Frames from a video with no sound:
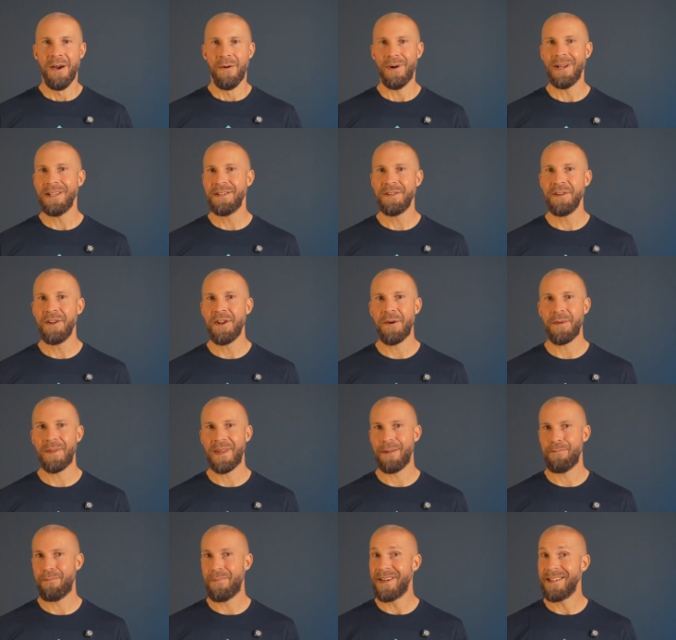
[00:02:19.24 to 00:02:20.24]
Once you know
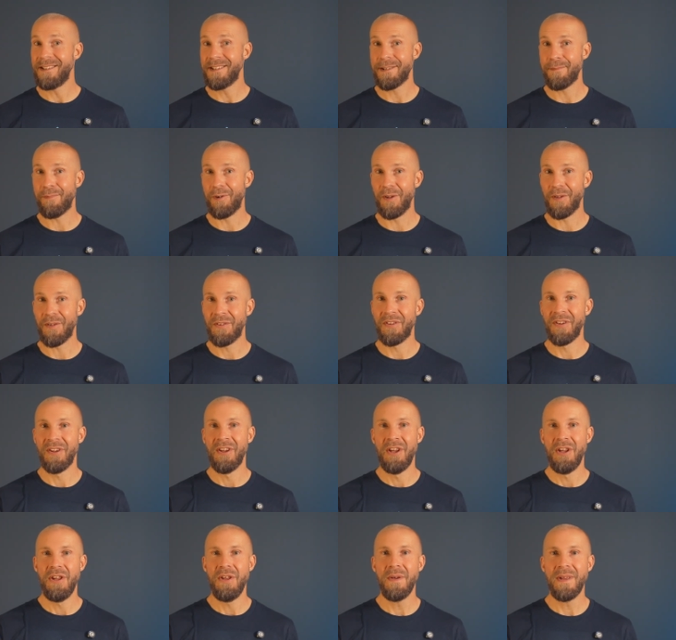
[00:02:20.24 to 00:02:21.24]
the principles,
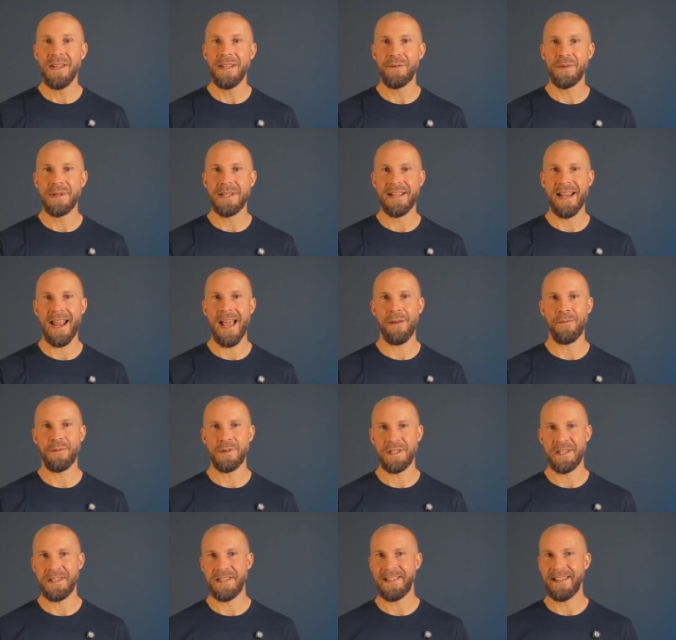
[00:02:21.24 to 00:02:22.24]
you can switch
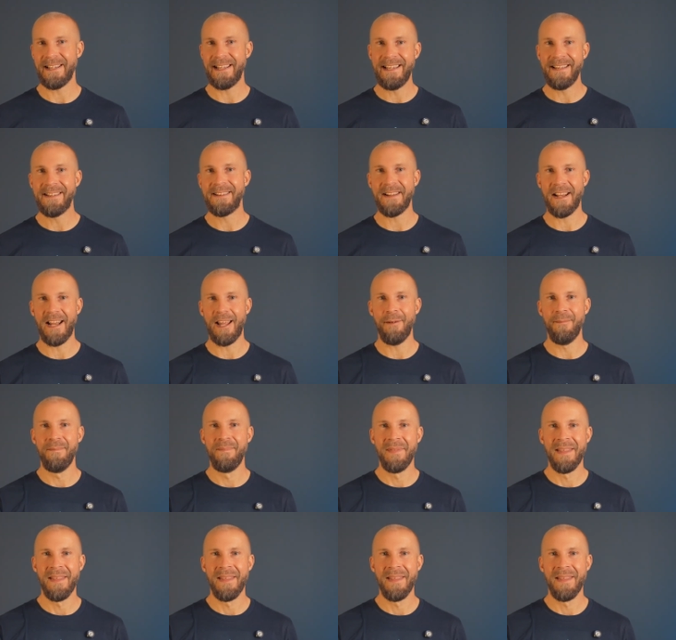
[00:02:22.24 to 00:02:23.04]
languages easily.